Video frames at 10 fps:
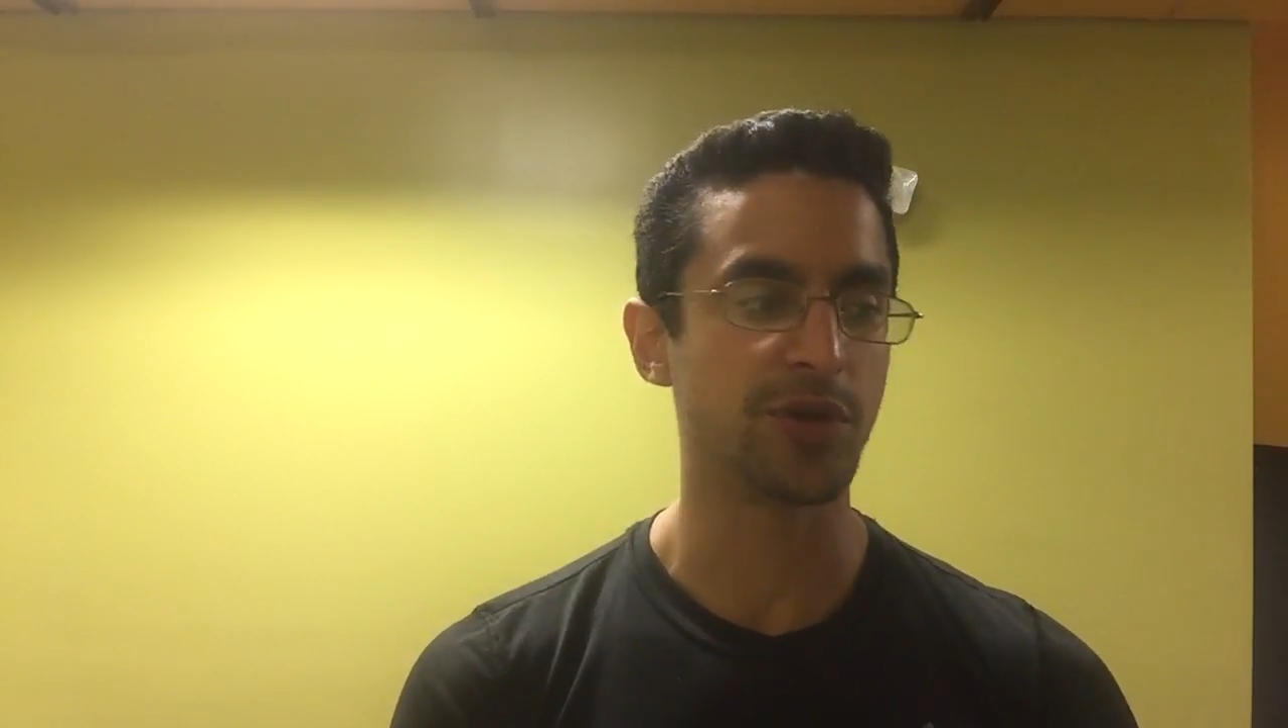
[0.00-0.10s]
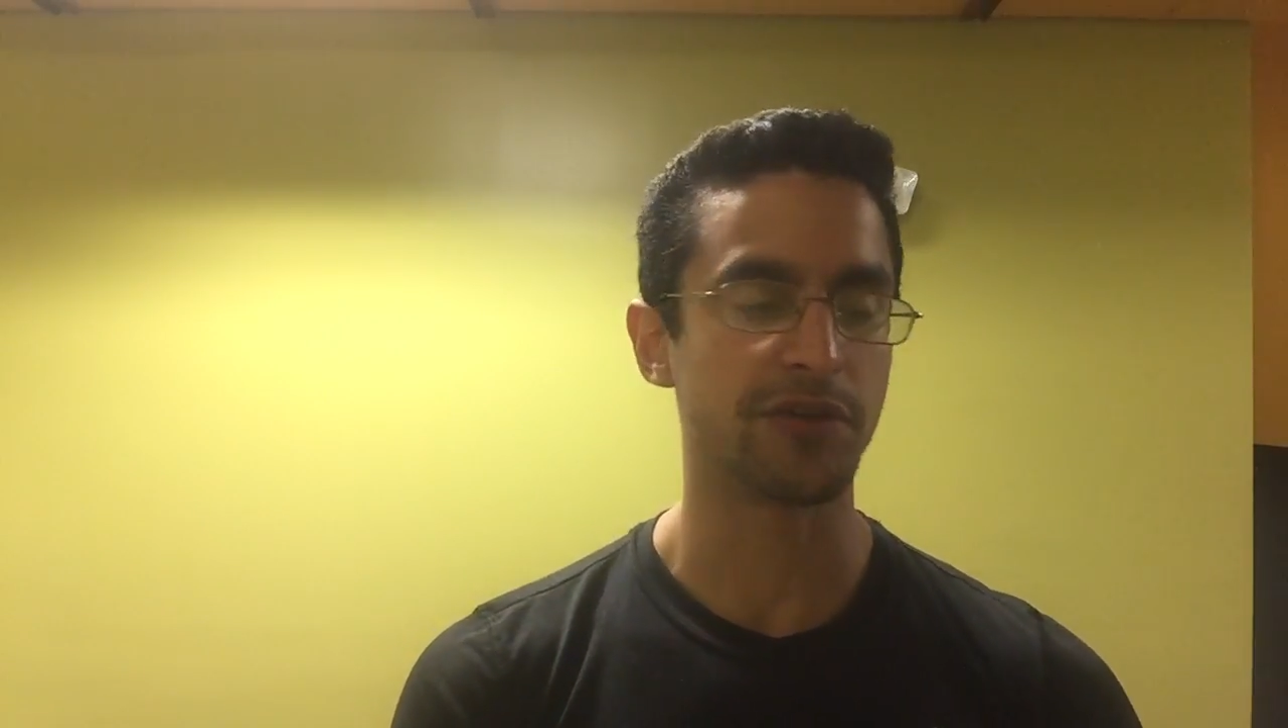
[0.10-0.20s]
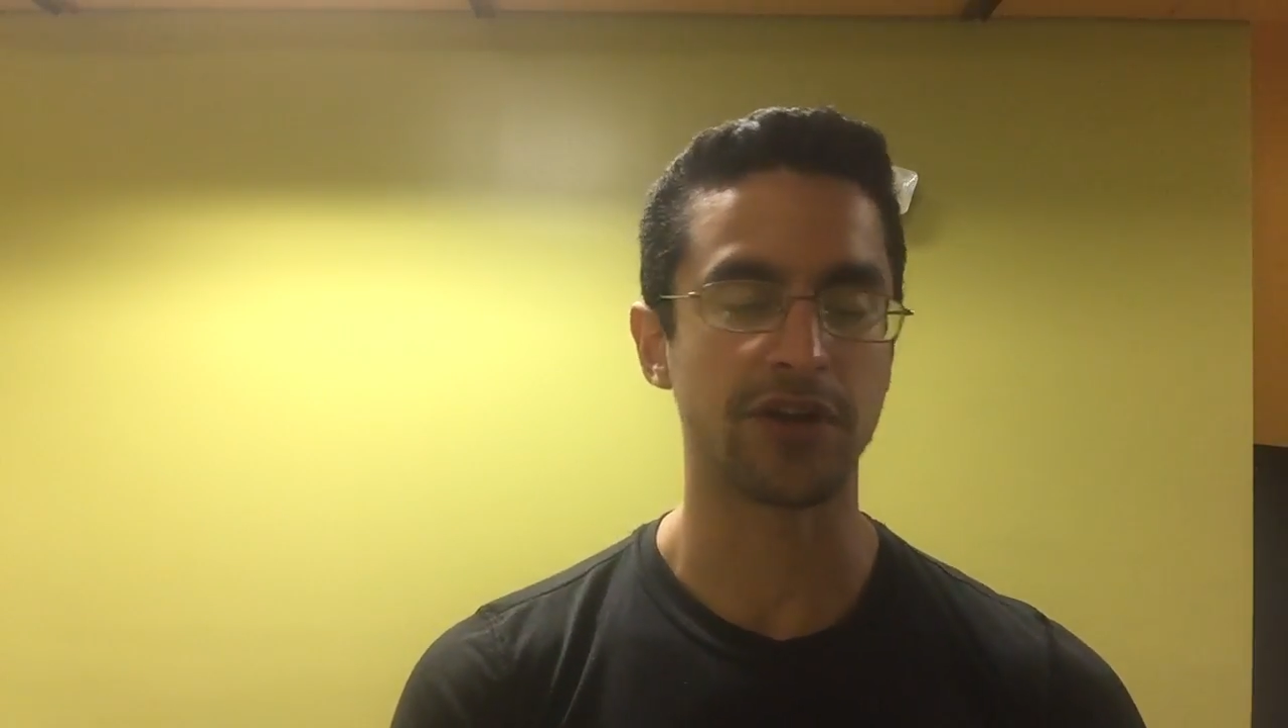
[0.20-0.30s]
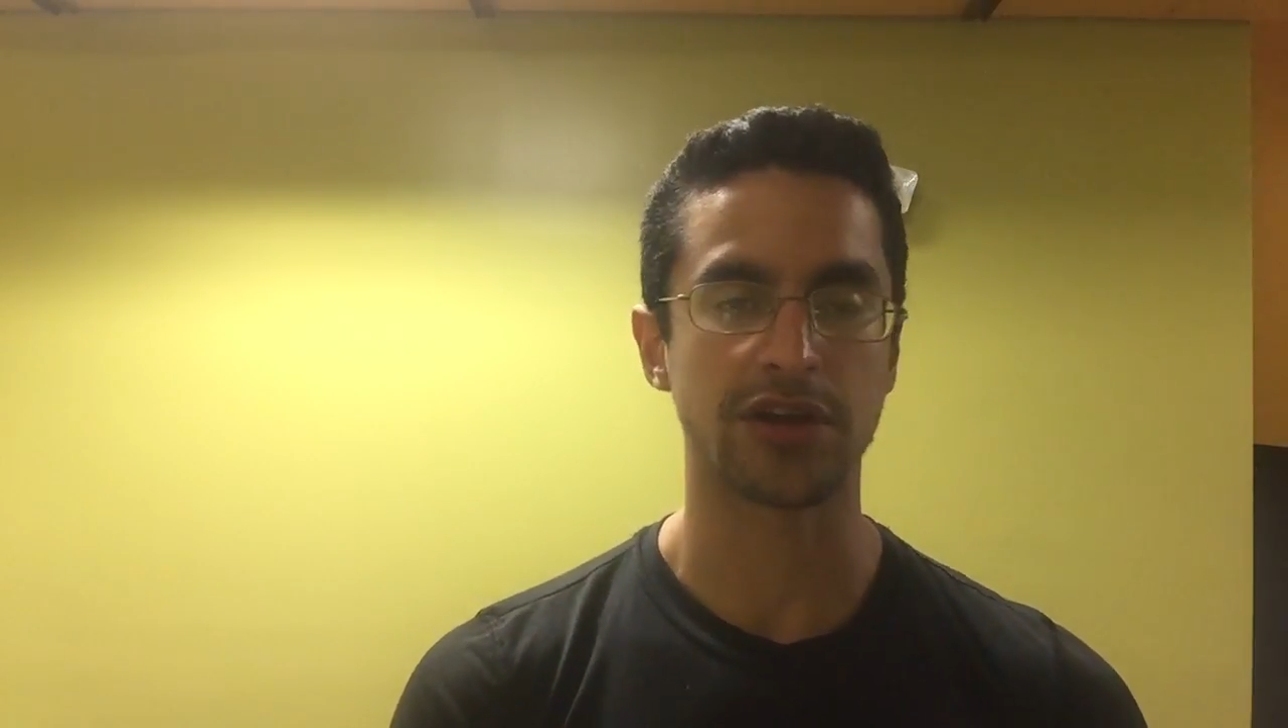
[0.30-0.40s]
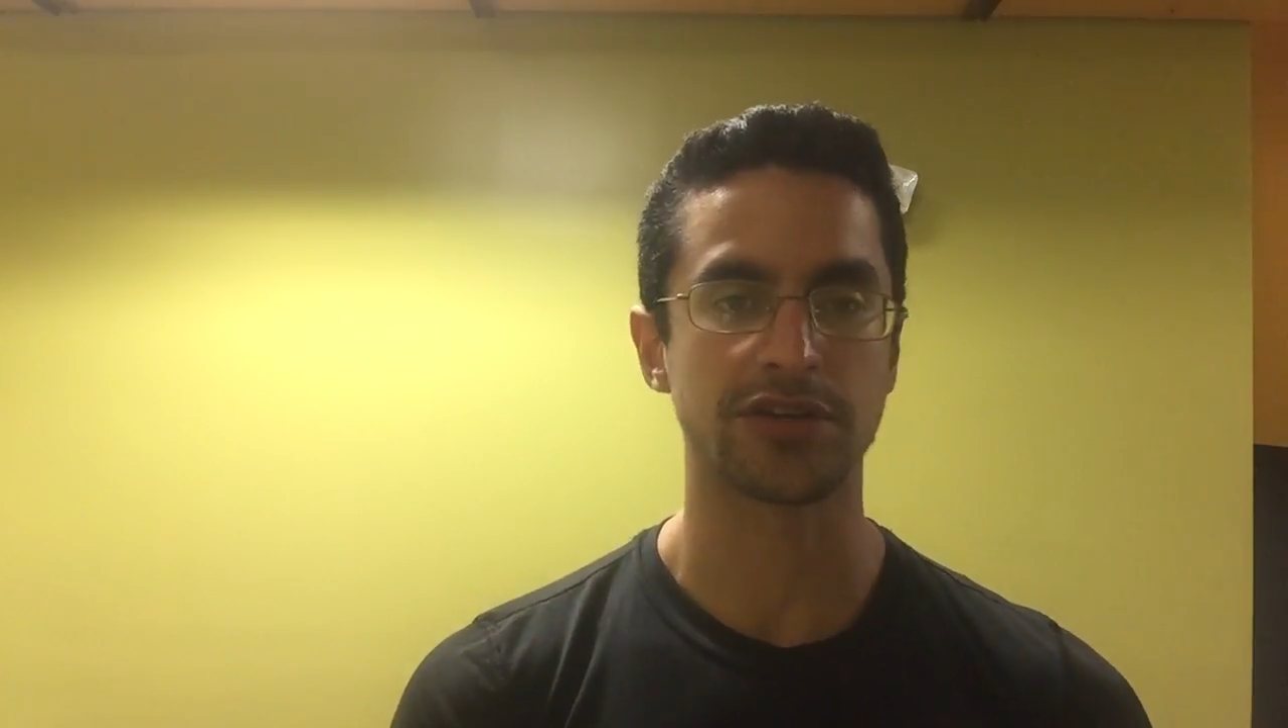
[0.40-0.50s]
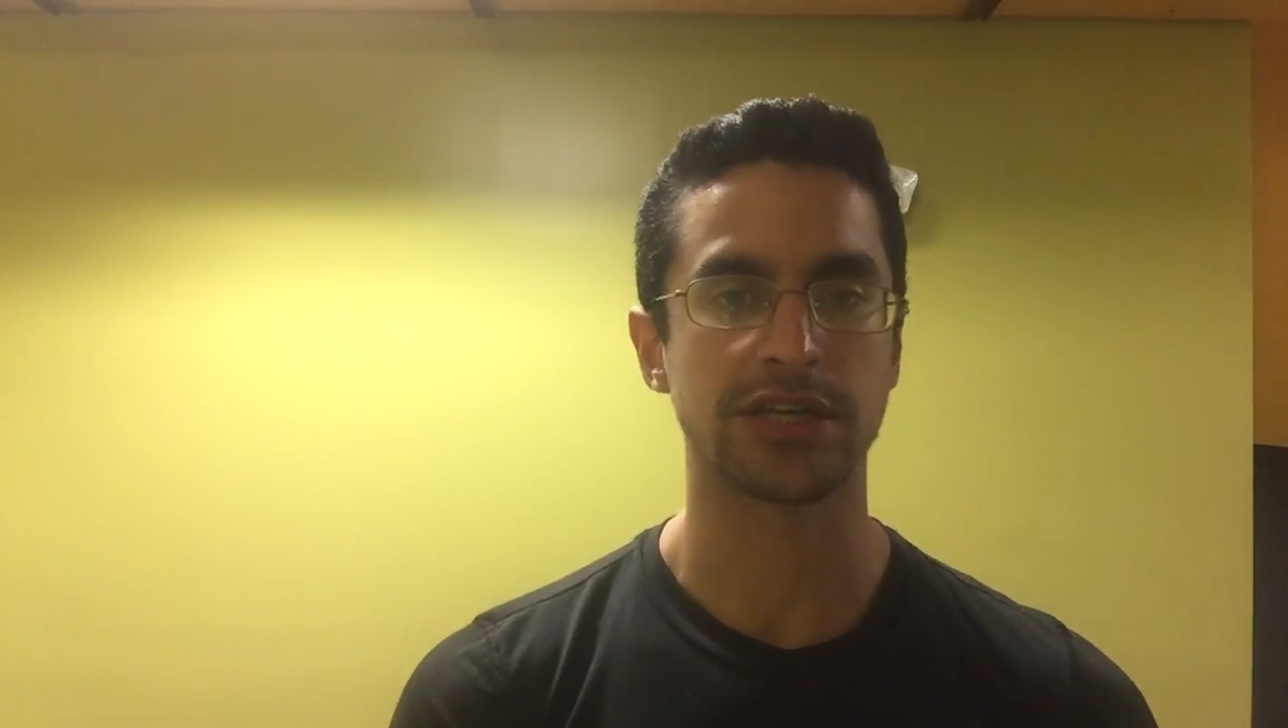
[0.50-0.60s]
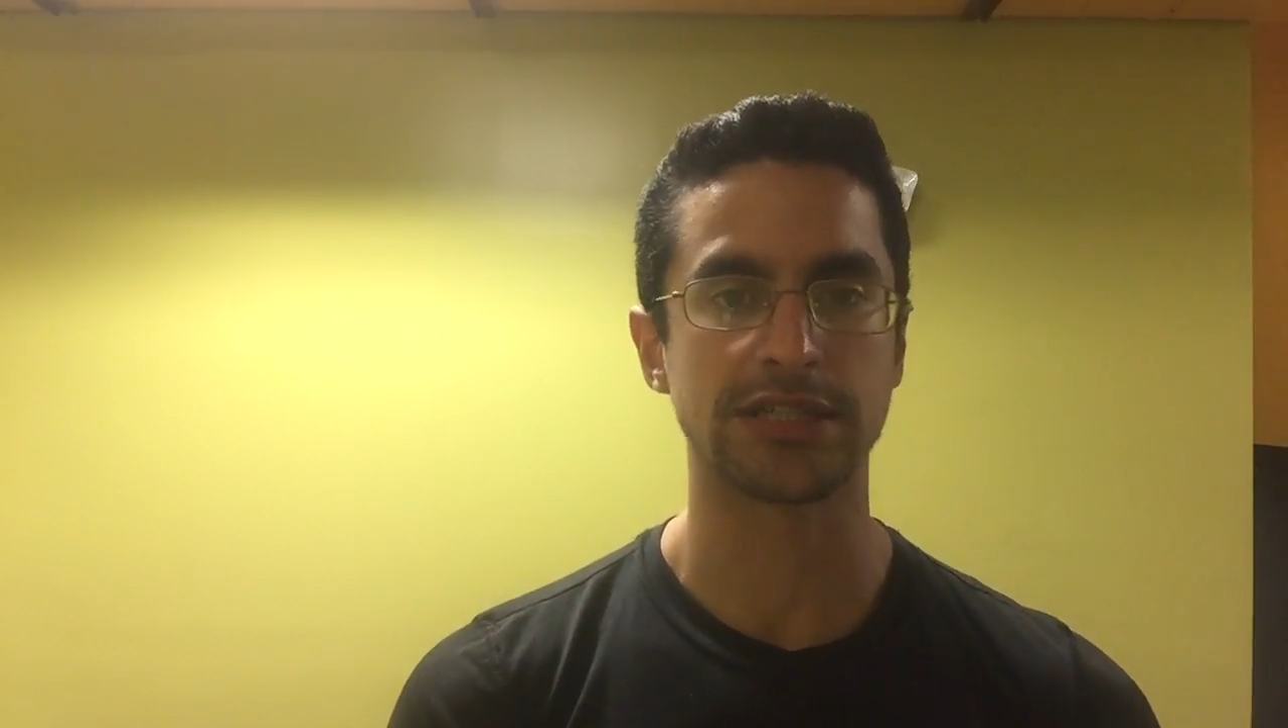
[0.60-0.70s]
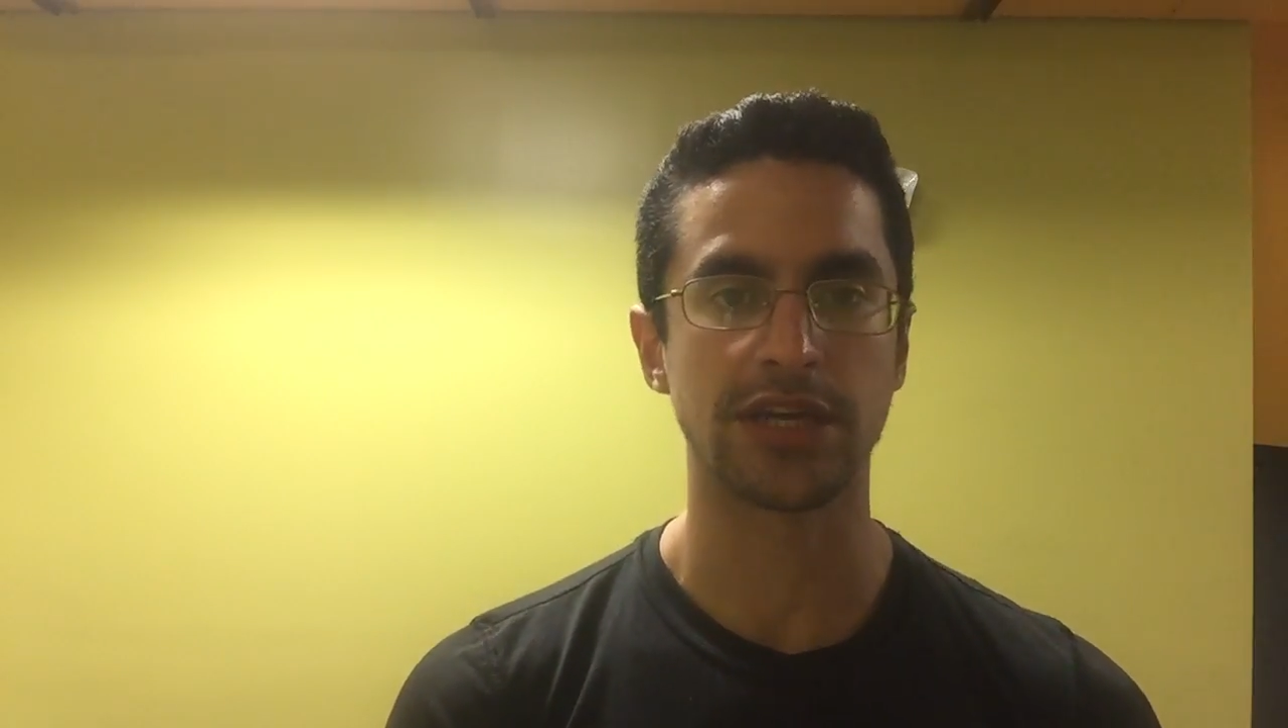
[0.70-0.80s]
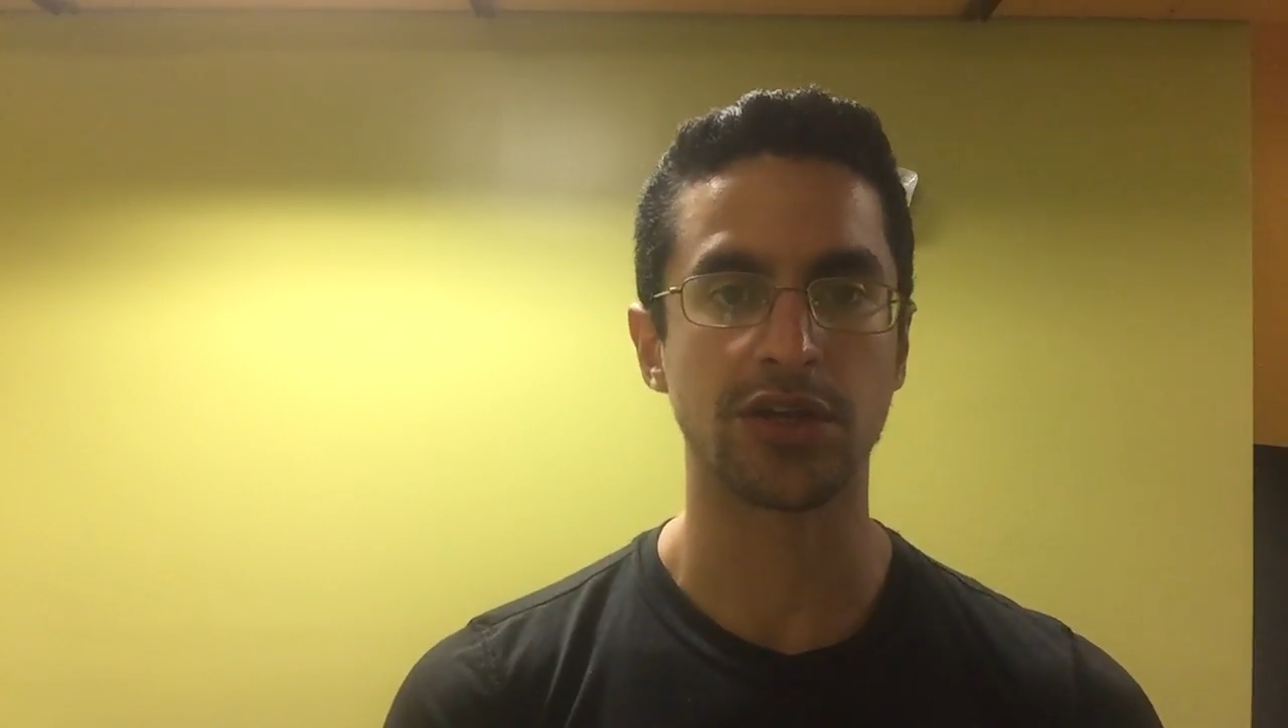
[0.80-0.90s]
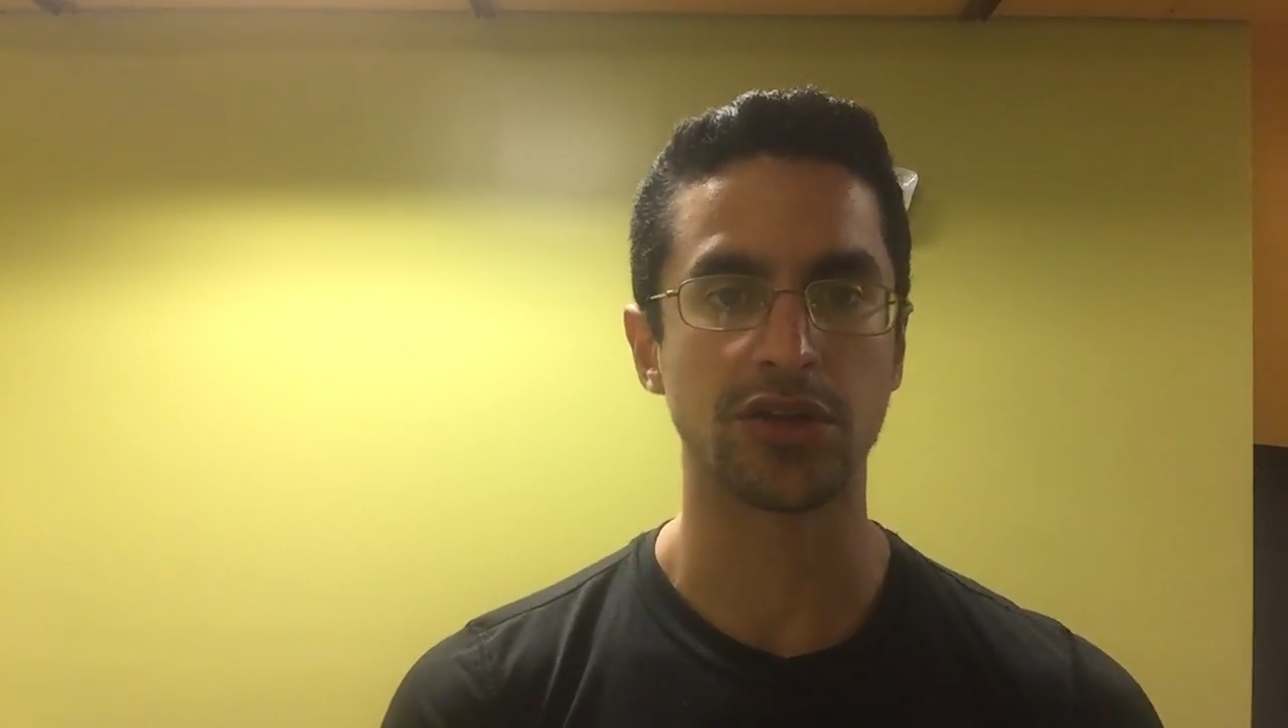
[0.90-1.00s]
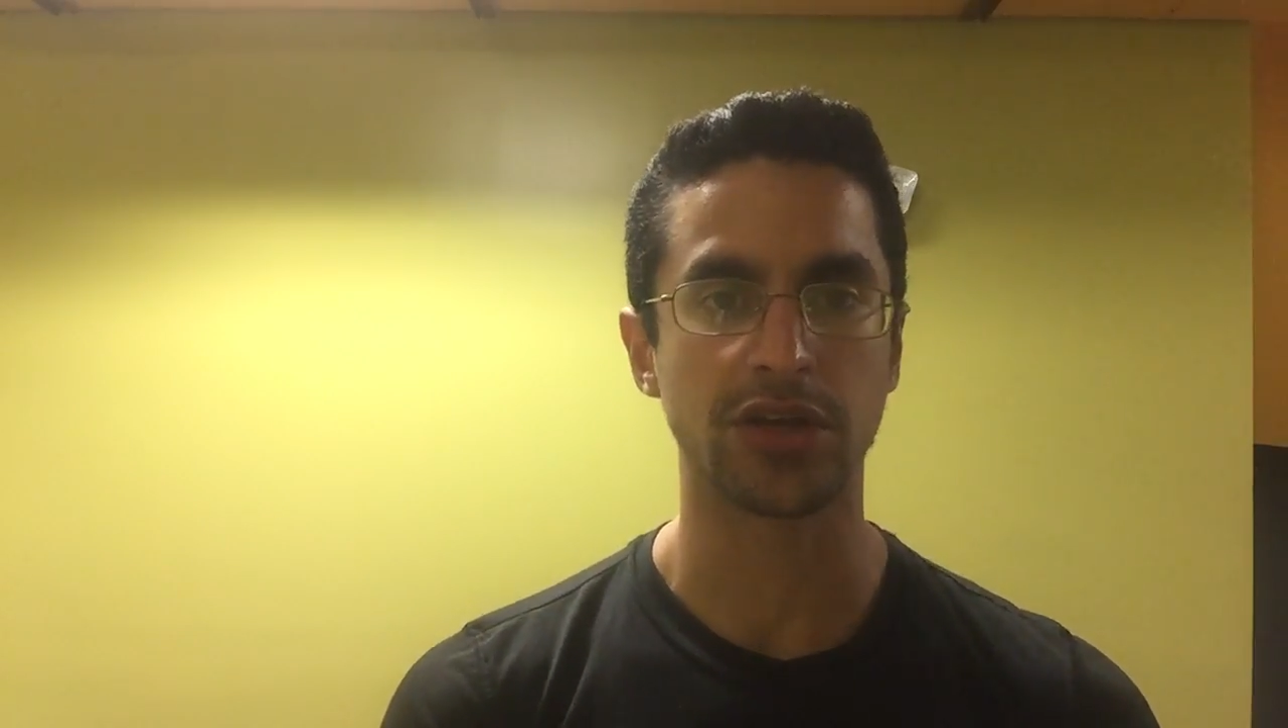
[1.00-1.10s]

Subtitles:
few different exercises that you can